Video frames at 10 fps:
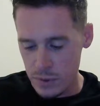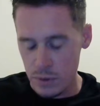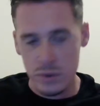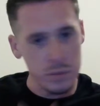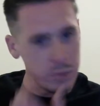
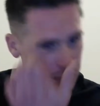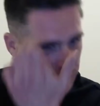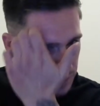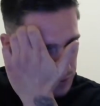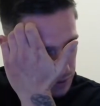O D B
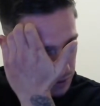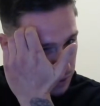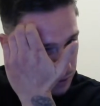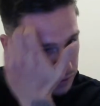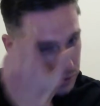wraps
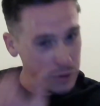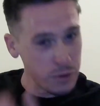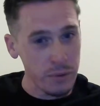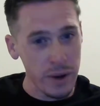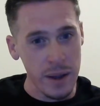are
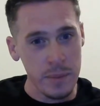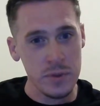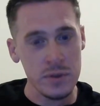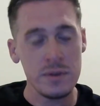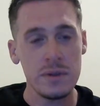thinner
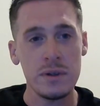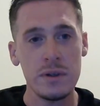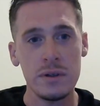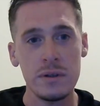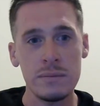wraps,
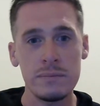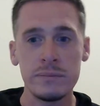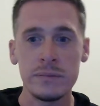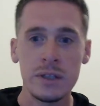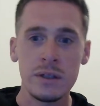
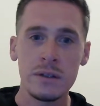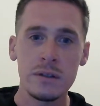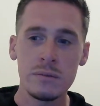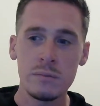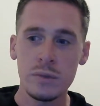um,
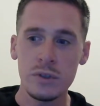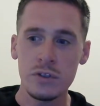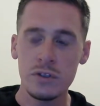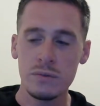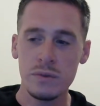
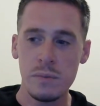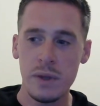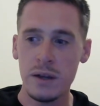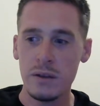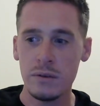which
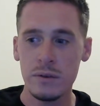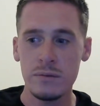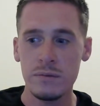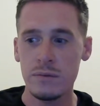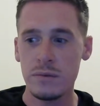depending
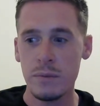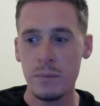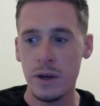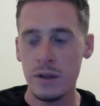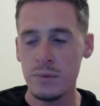on the
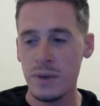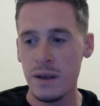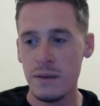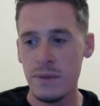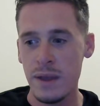mod you
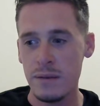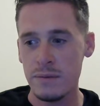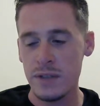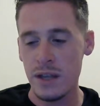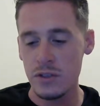have,
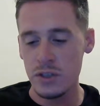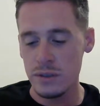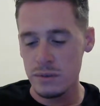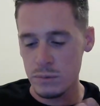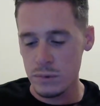that
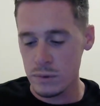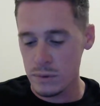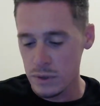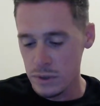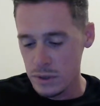tension
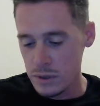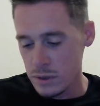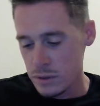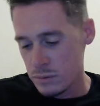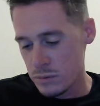will
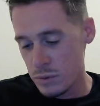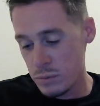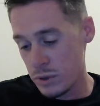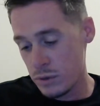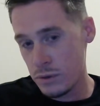could
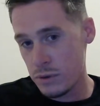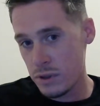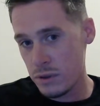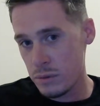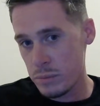be a good
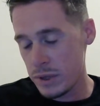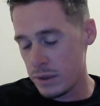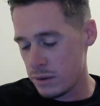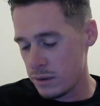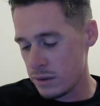thing or a
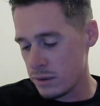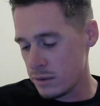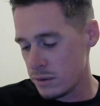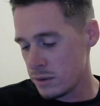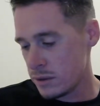bad thing.
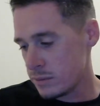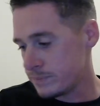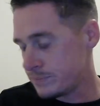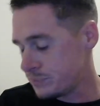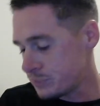
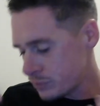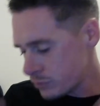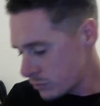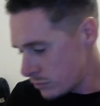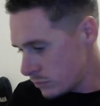Um,
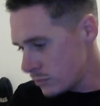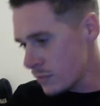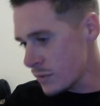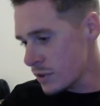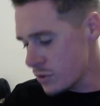
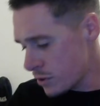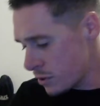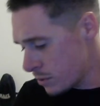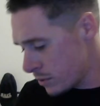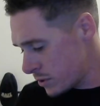
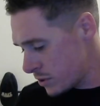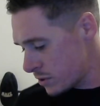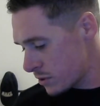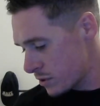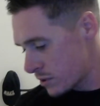so let's
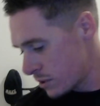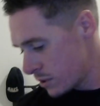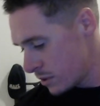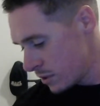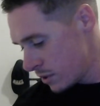just,
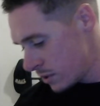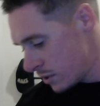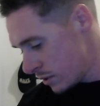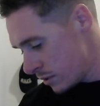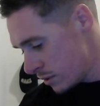
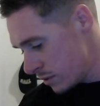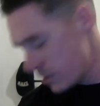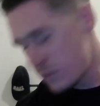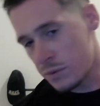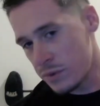
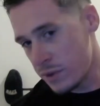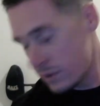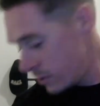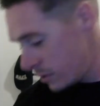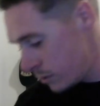this
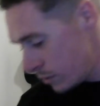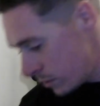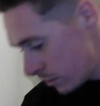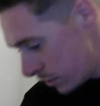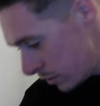will not
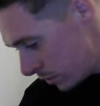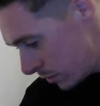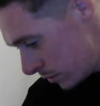take long.